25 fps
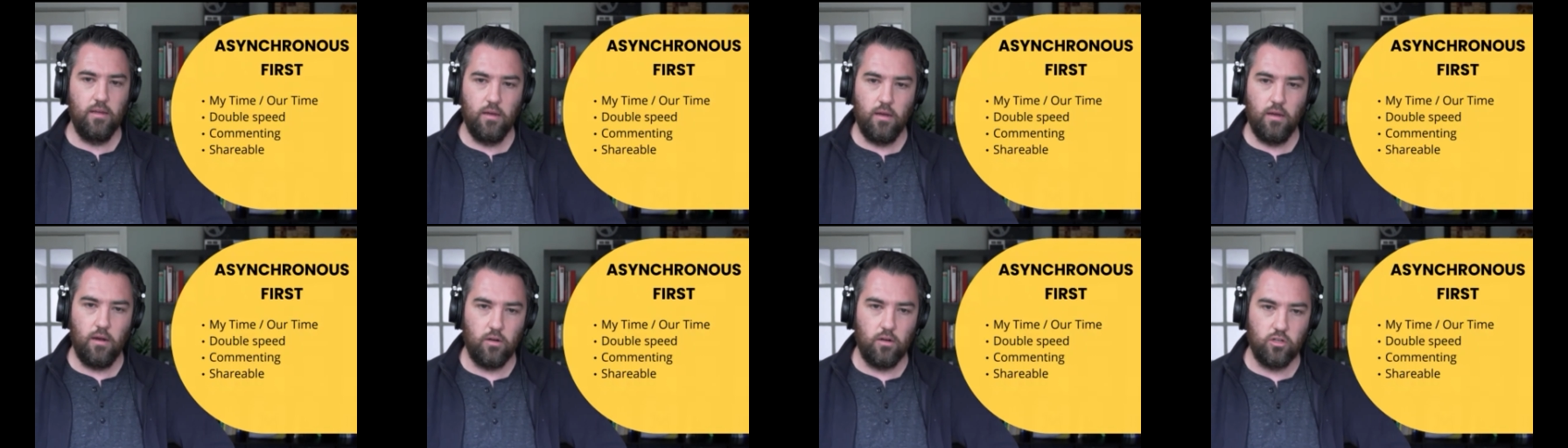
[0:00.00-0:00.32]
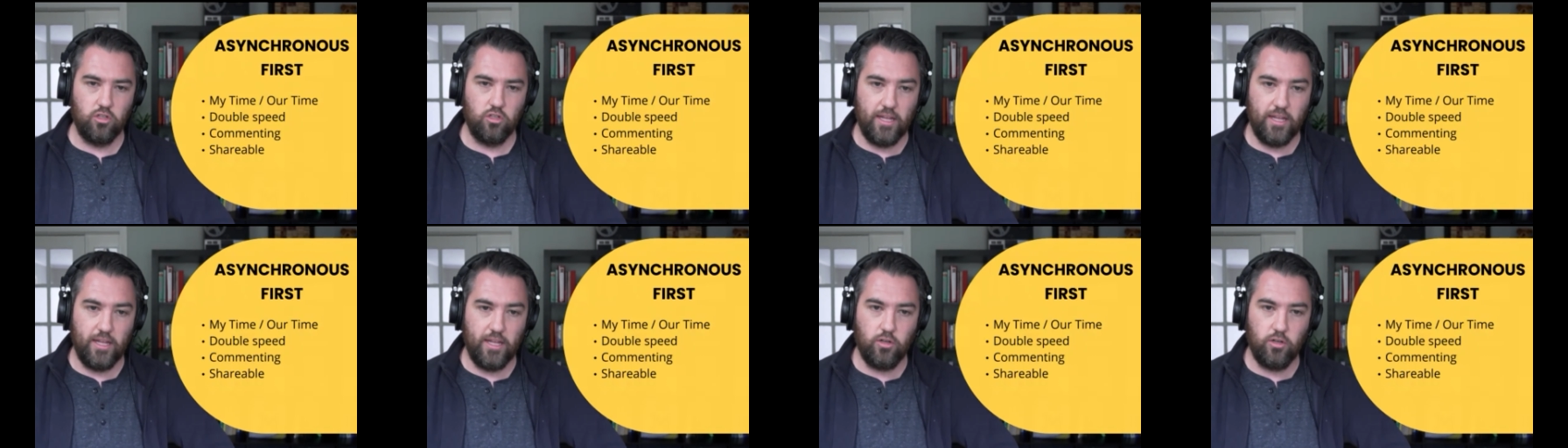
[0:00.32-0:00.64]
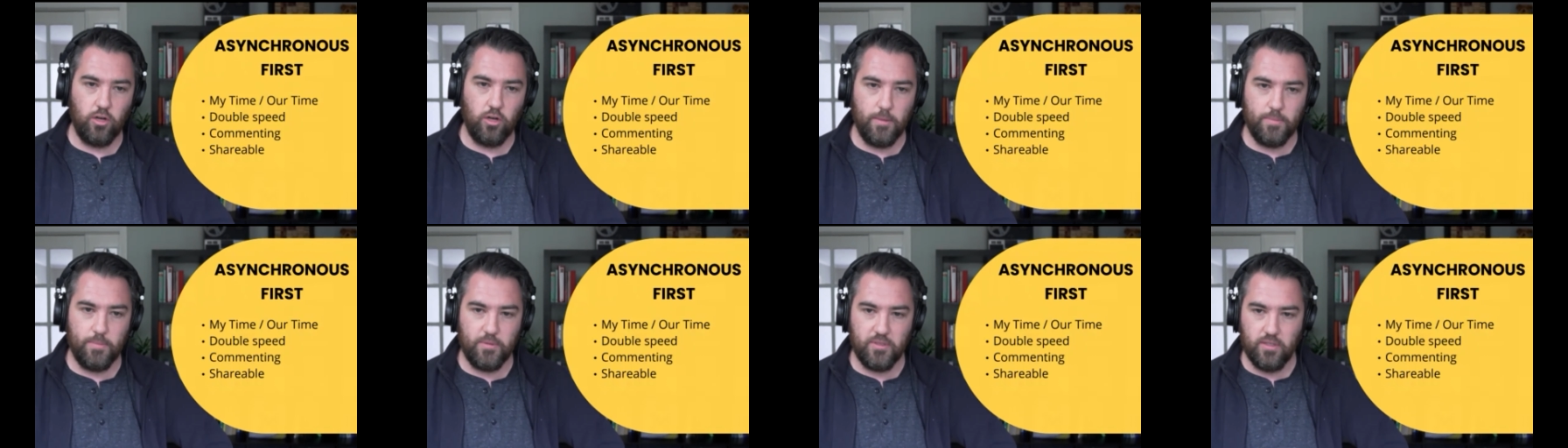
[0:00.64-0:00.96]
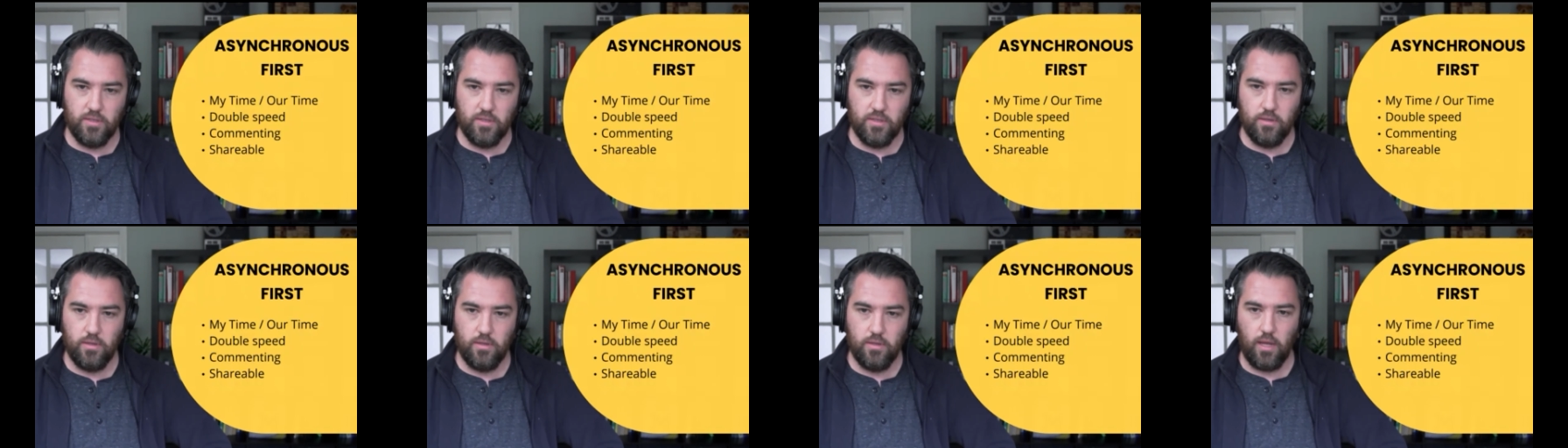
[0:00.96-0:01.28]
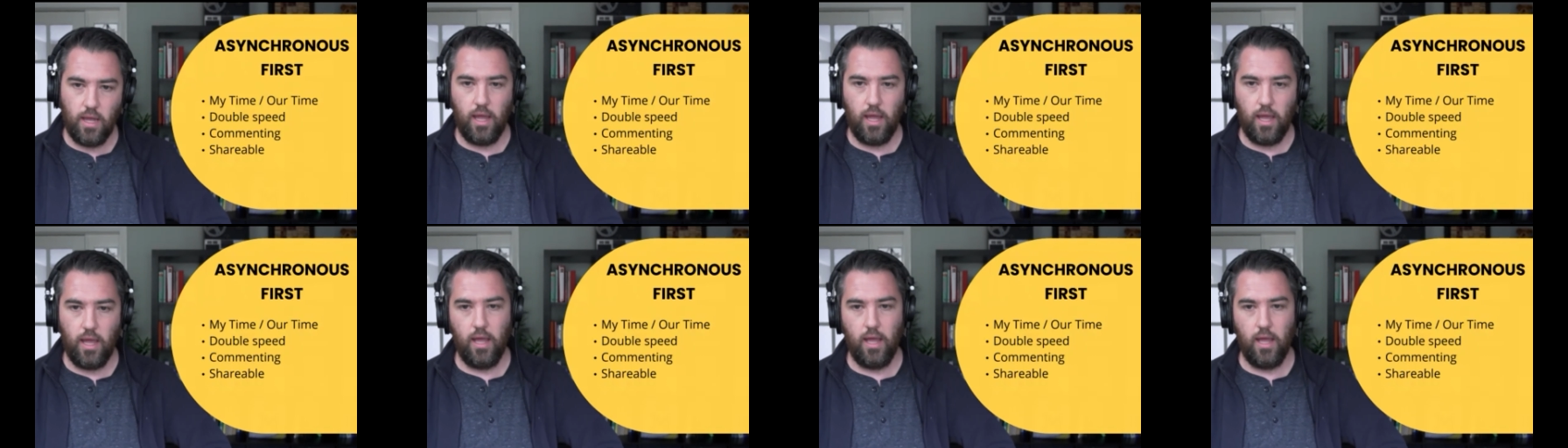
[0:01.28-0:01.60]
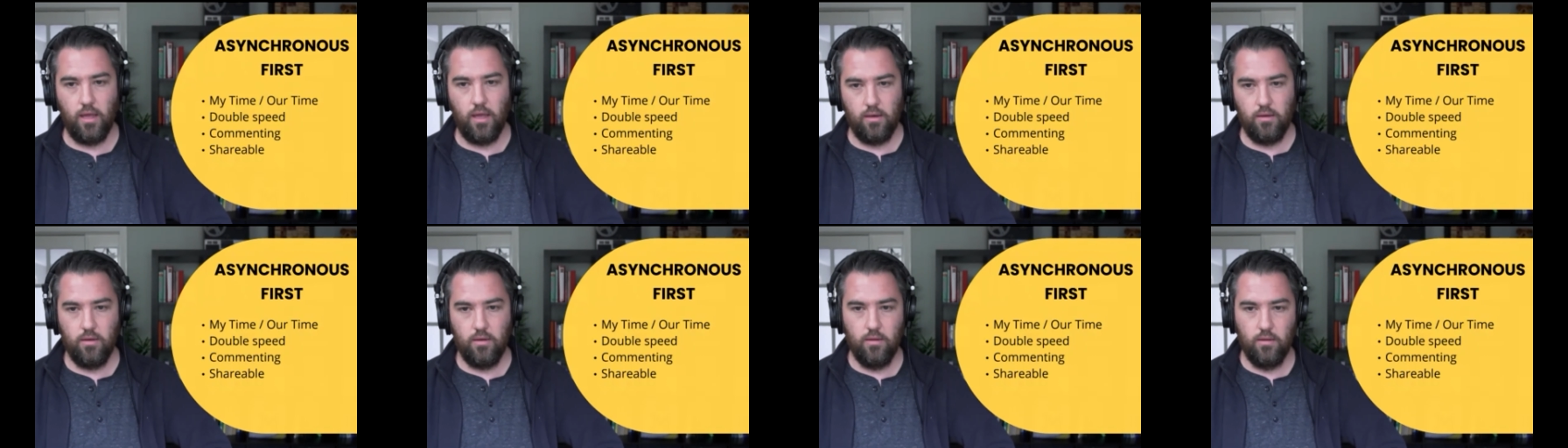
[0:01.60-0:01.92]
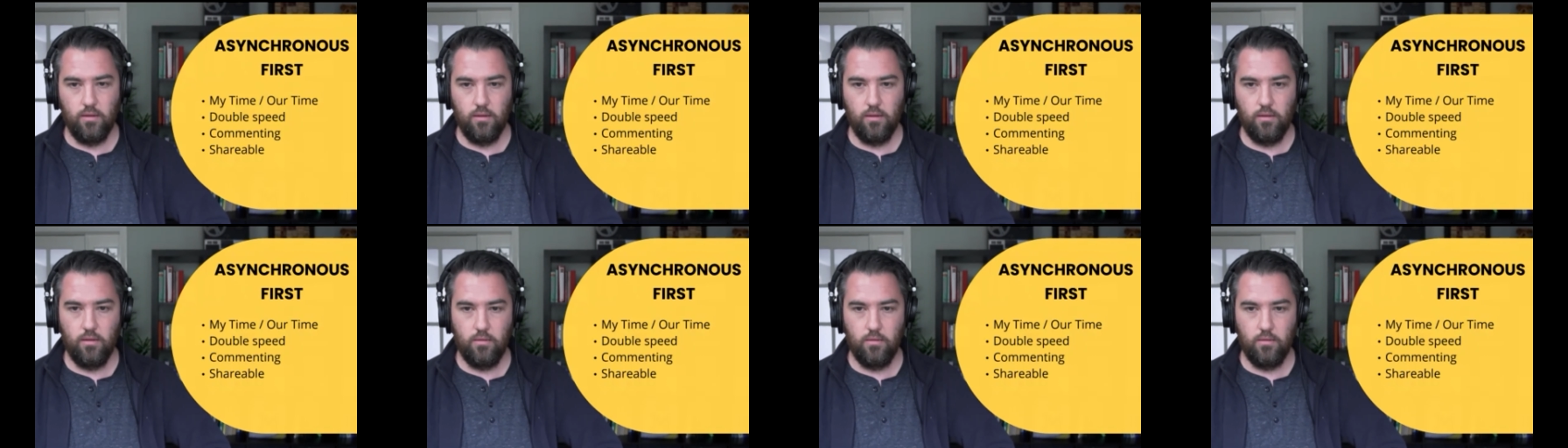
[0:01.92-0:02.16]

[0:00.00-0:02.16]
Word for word: are transcripts and